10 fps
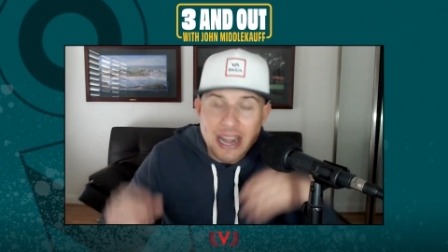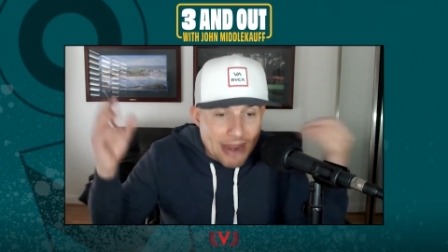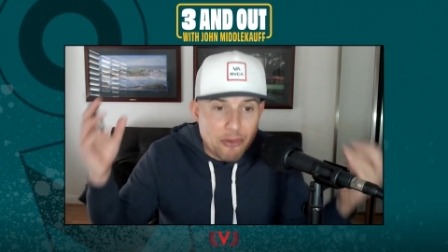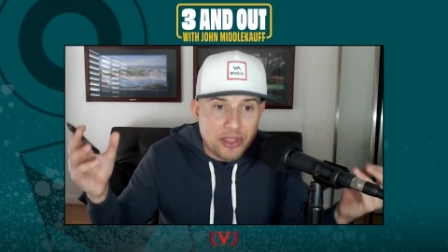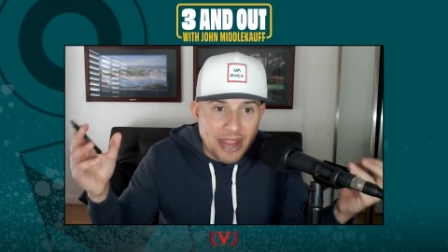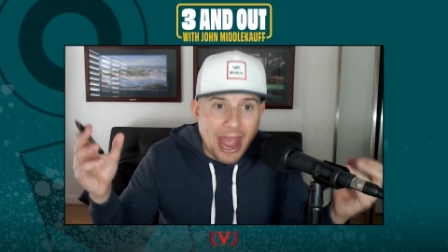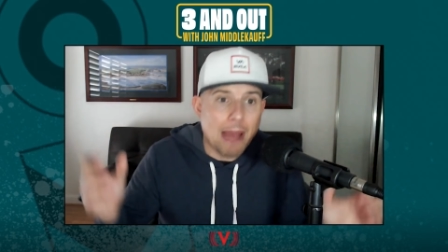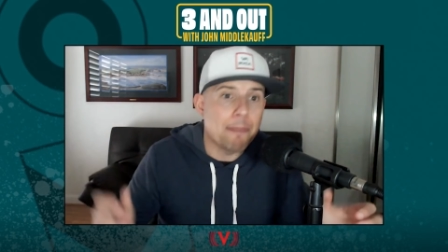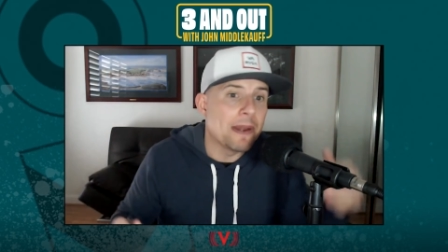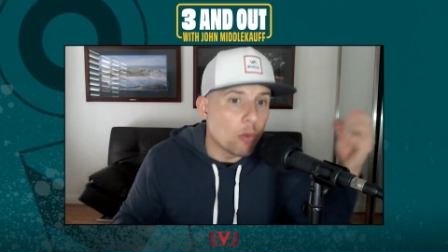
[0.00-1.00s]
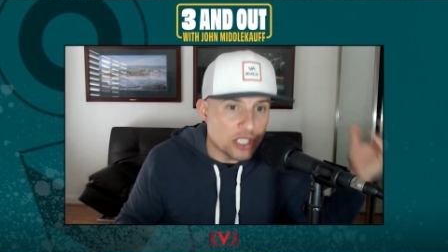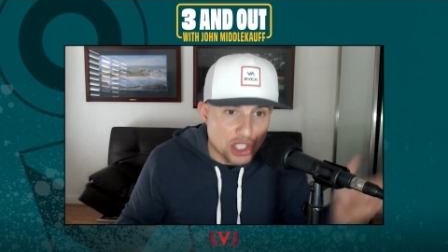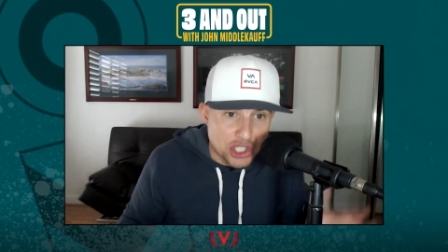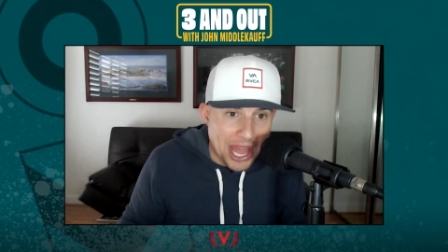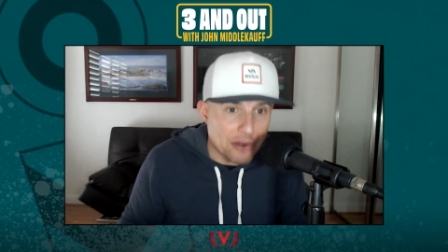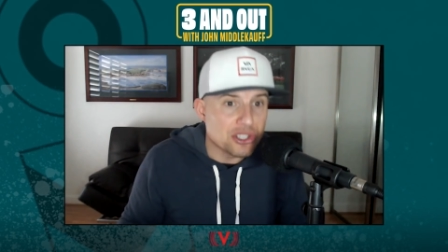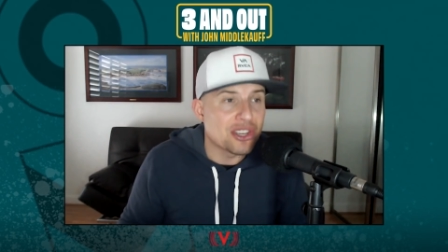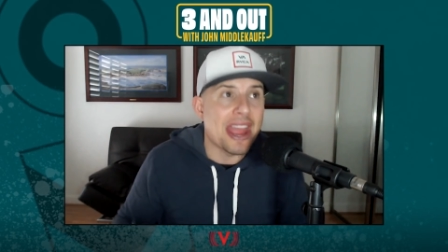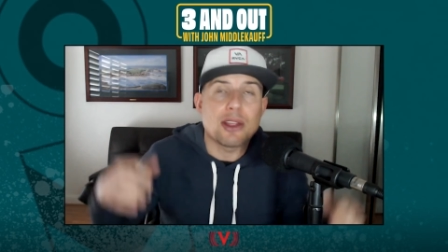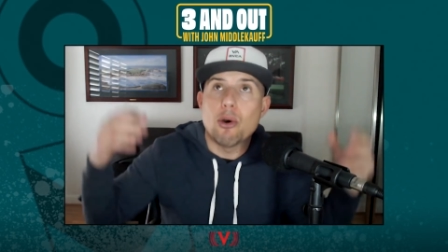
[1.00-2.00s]
everything happened, and once he shatters his
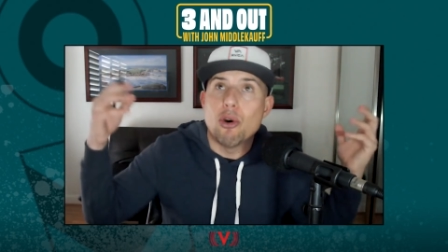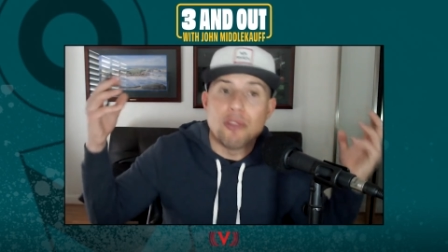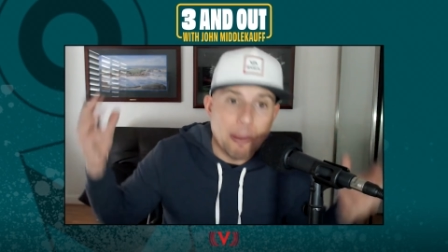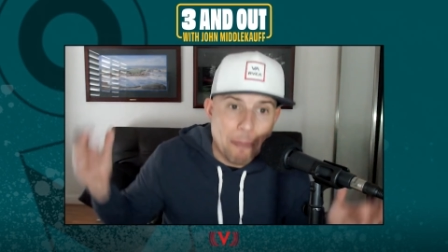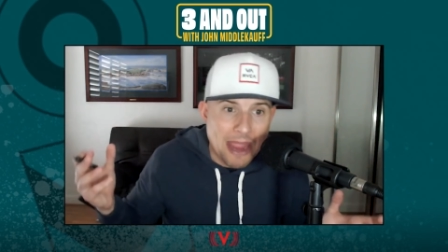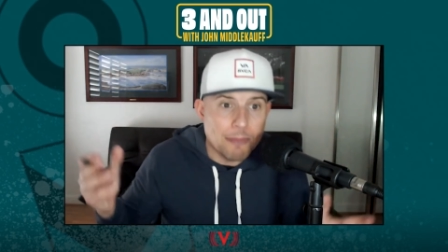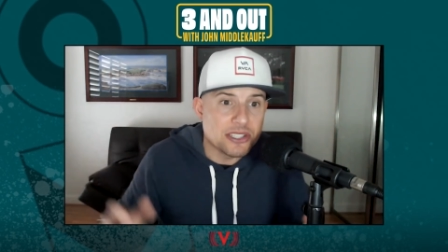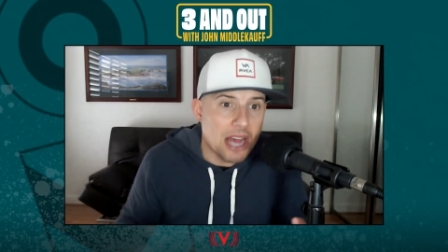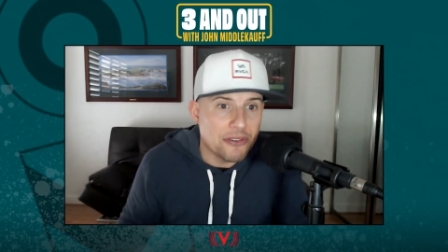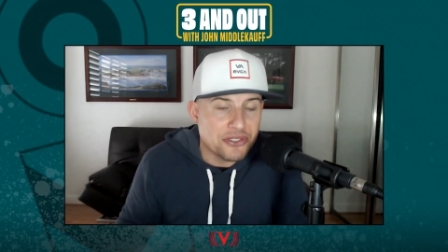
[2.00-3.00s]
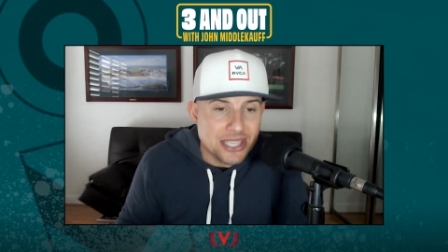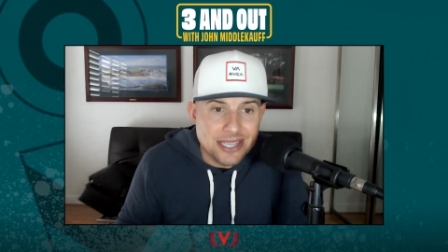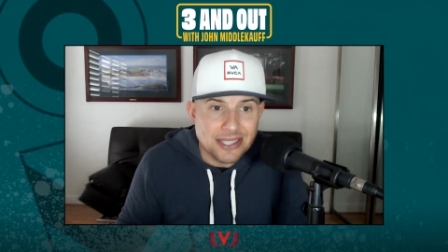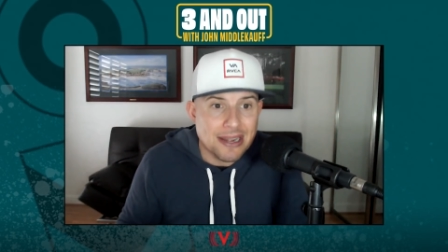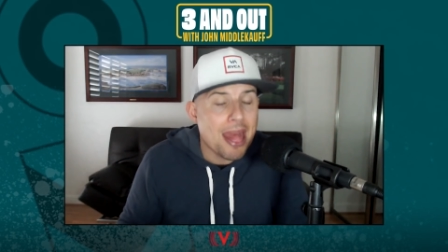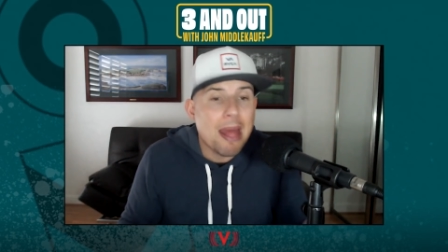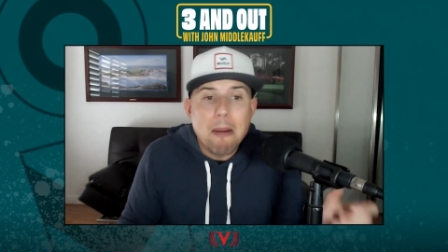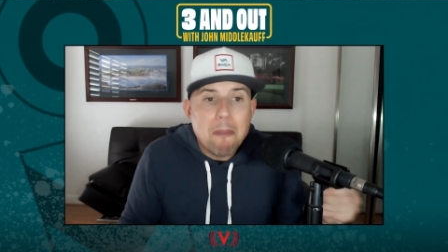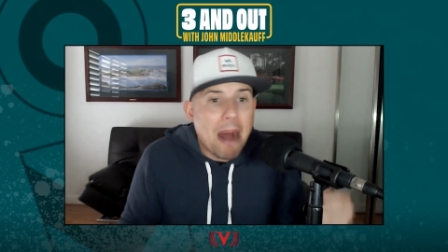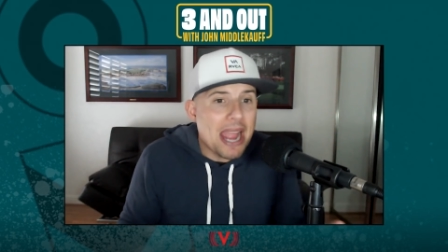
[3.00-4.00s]
ankle and they pay him this offseason,
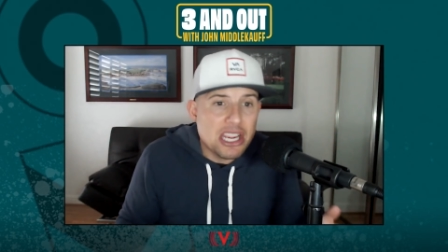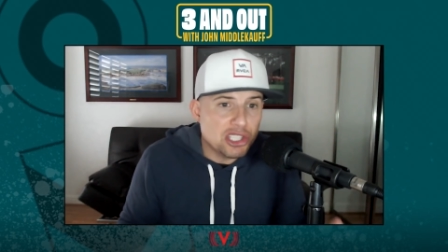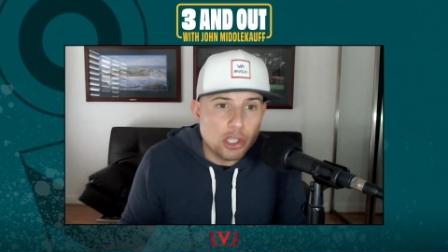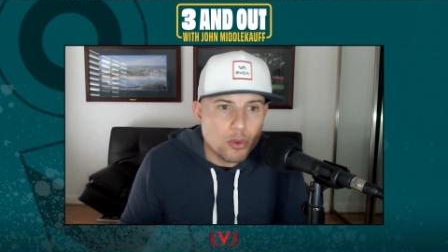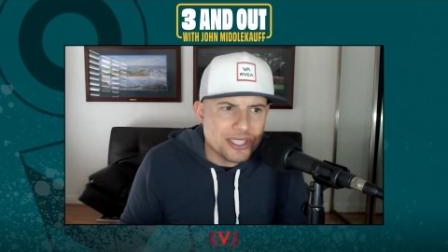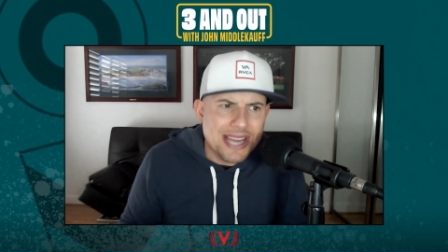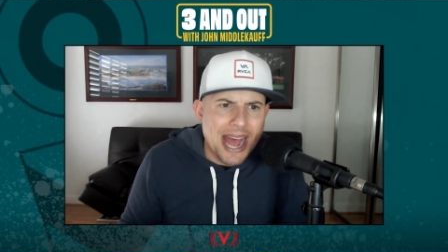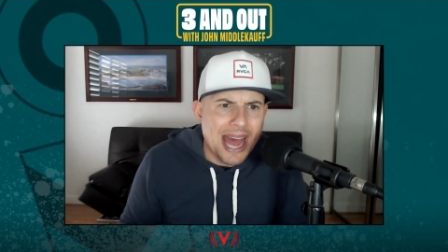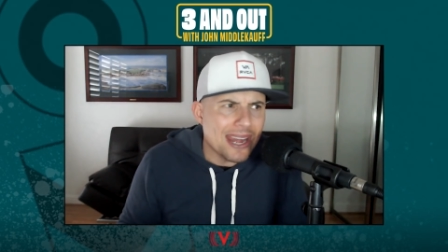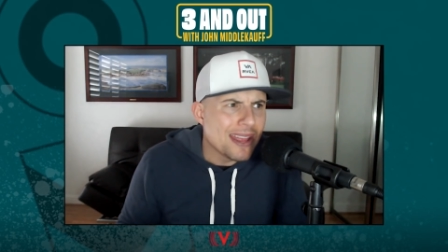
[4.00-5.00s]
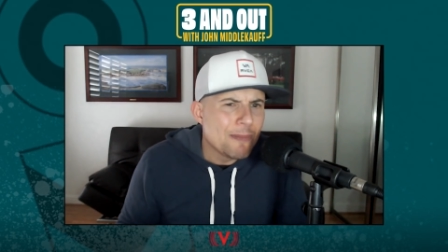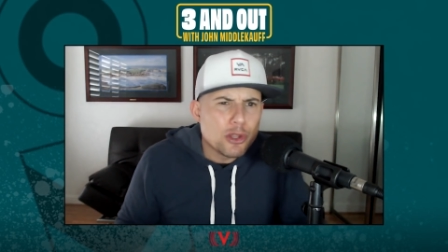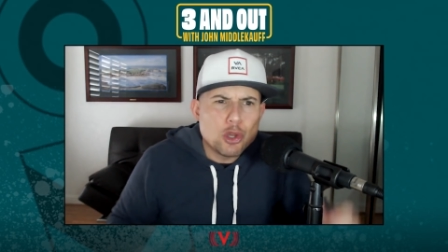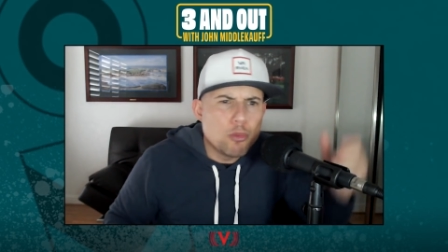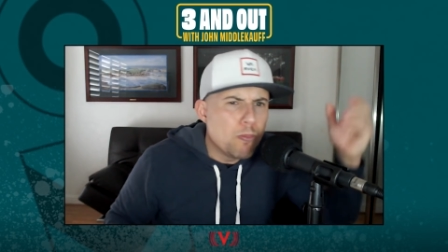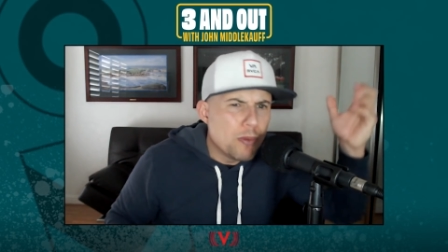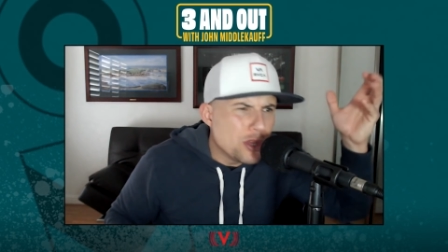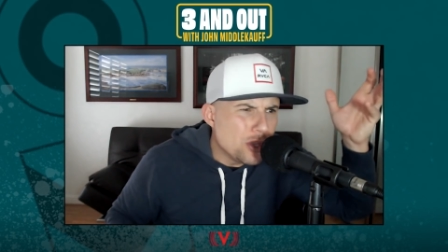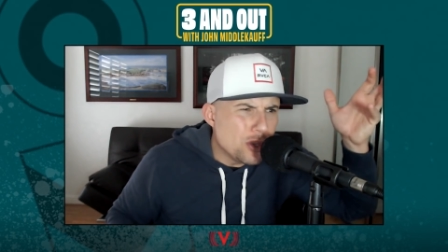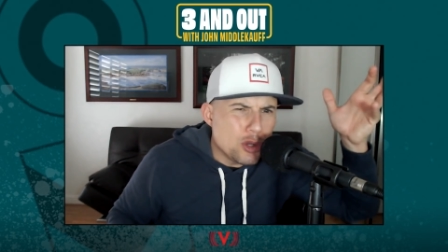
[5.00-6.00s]
my issue was not you
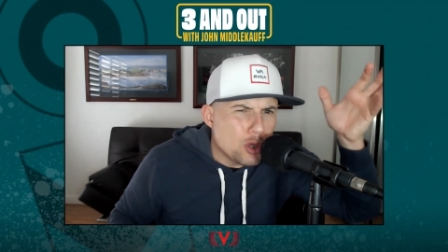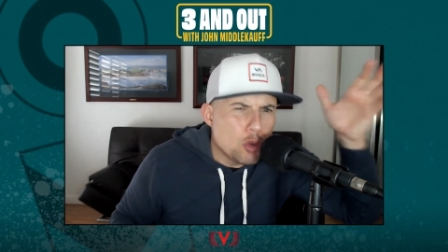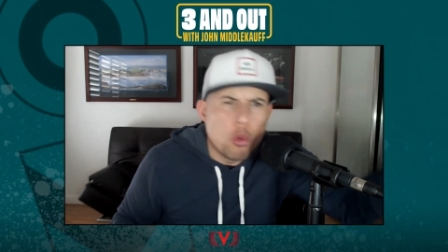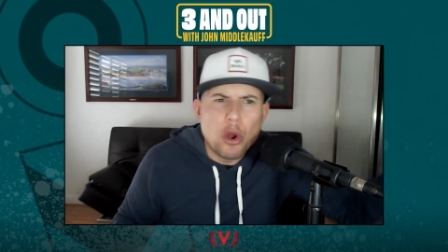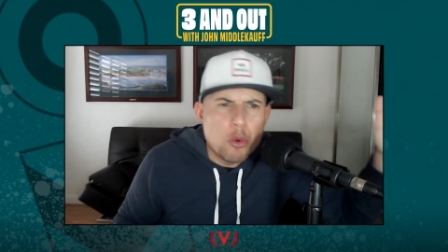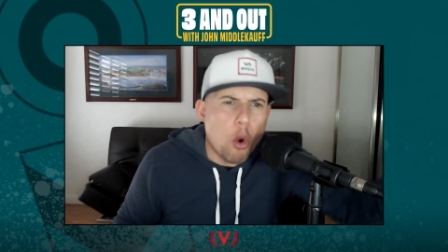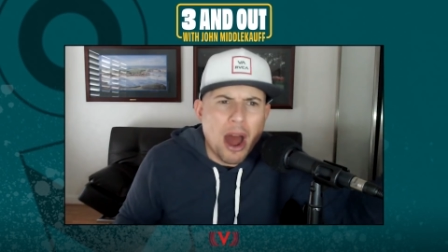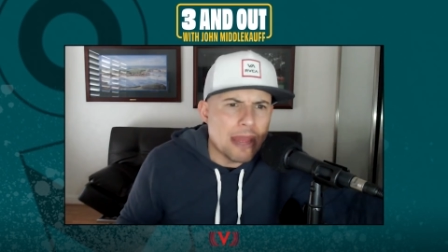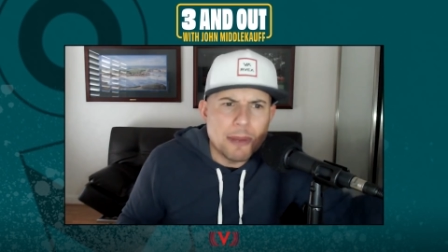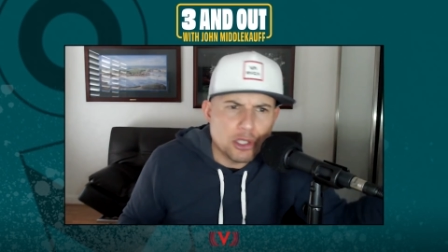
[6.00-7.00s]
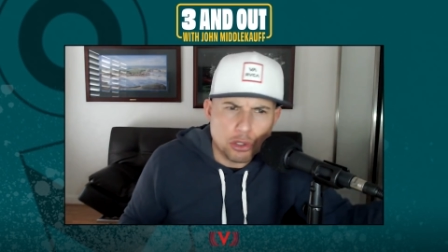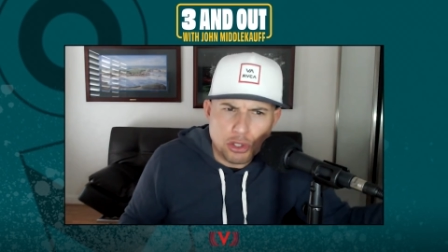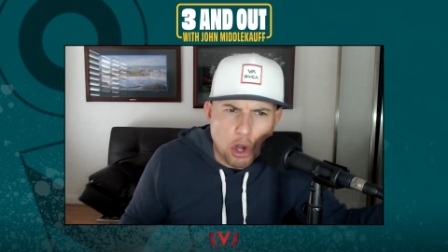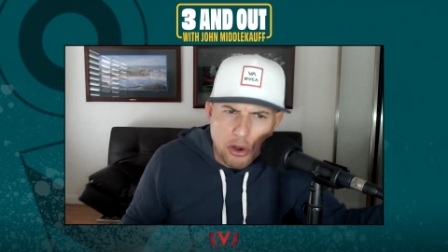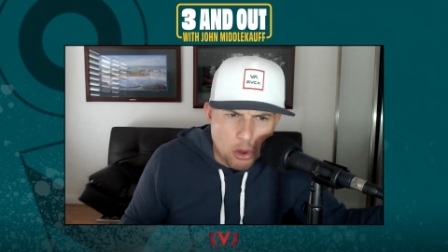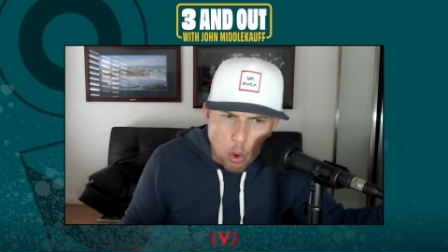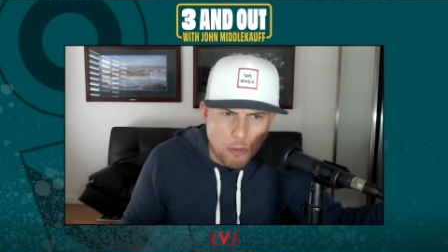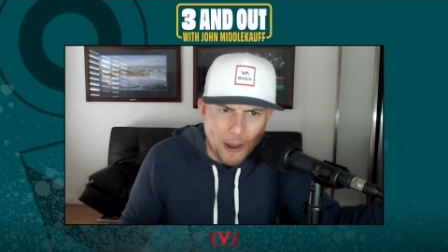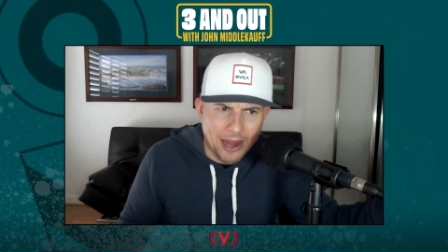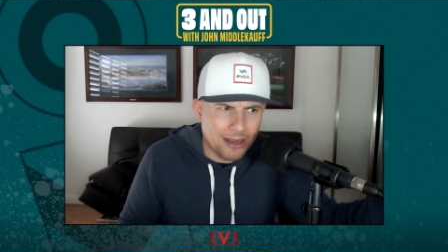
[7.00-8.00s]
wouldn't want him as your starting
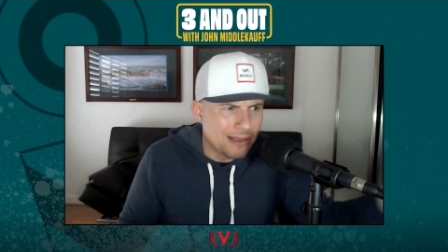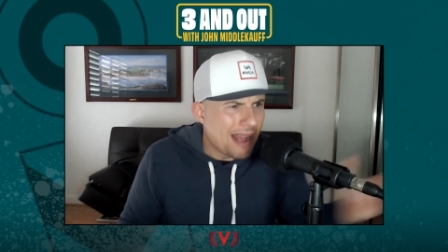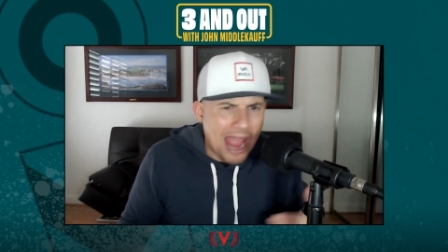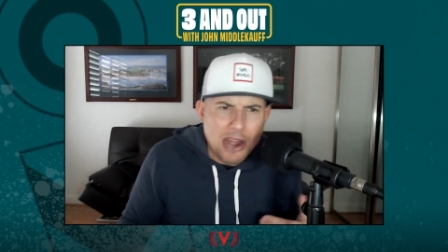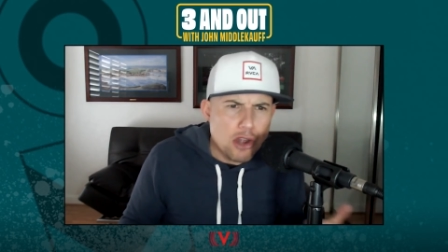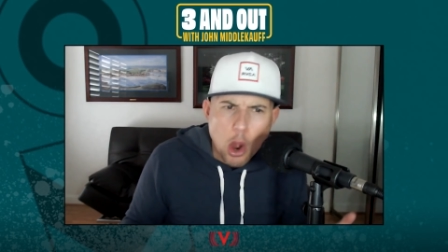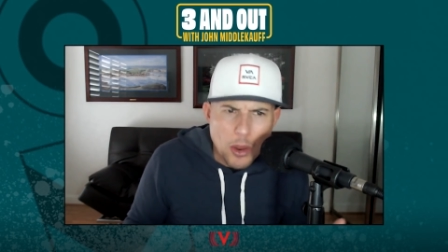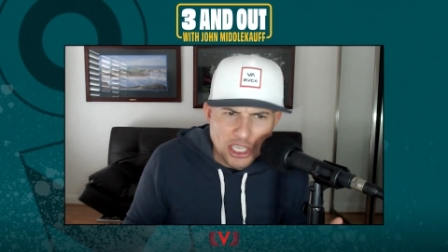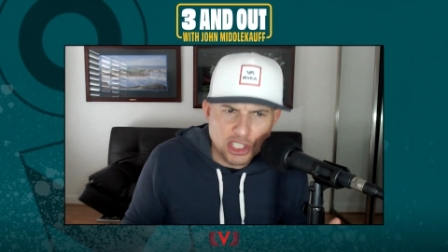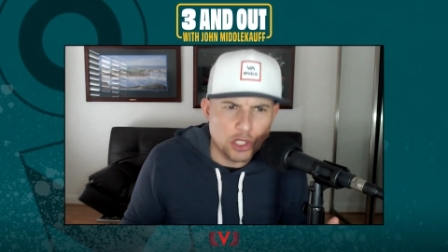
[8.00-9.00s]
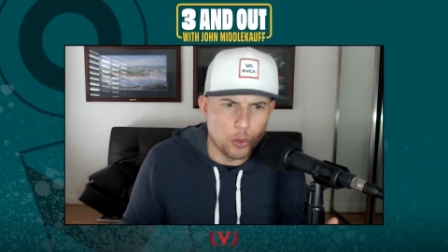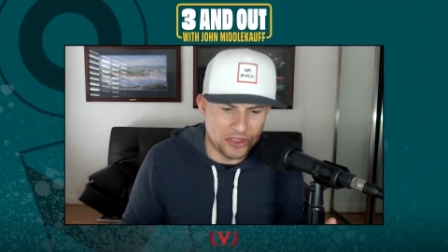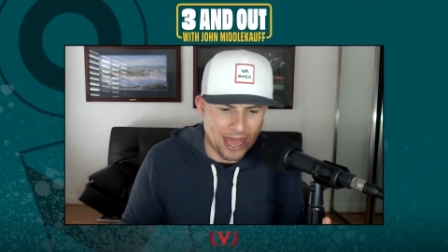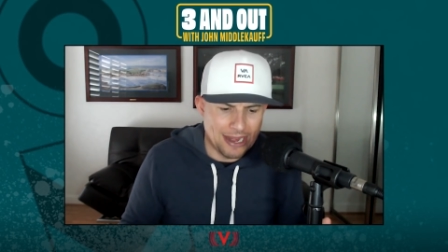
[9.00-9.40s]
quarterback. Had no issue with that.